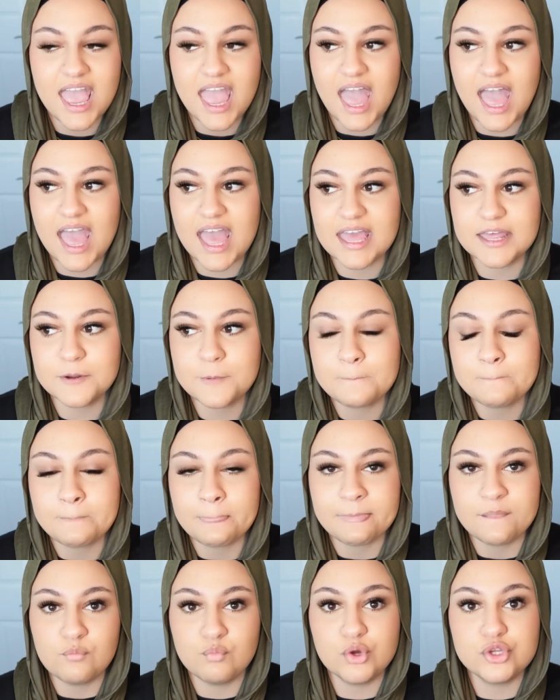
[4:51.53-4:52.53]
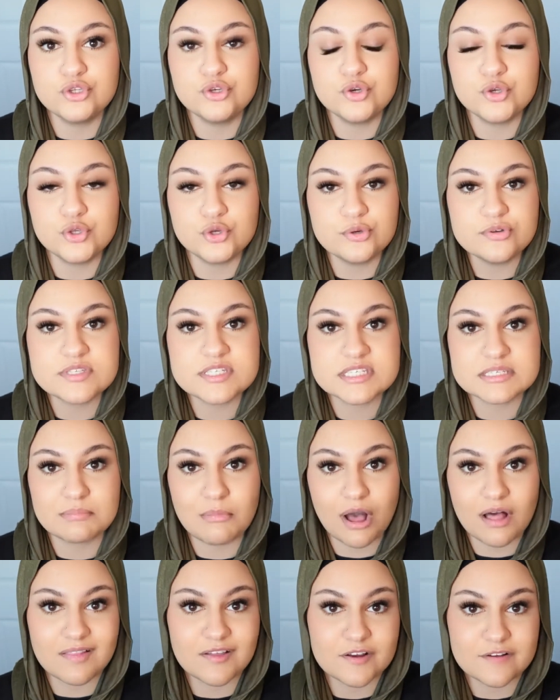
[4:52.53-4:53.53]
And when you use
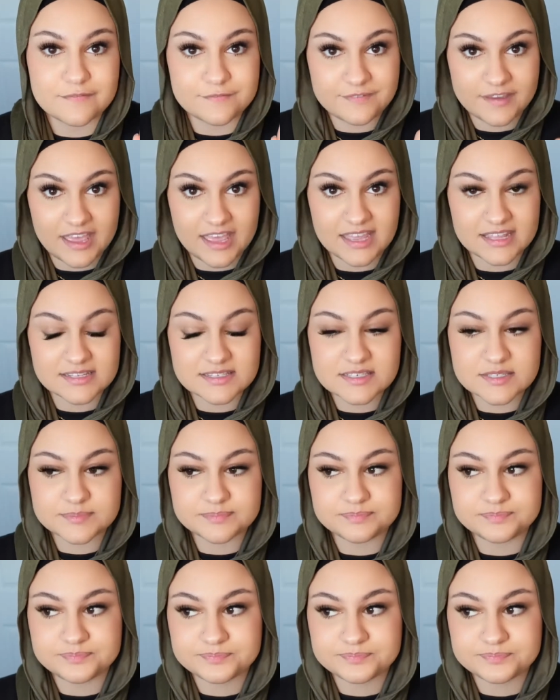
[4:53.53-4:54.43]
smaller fans,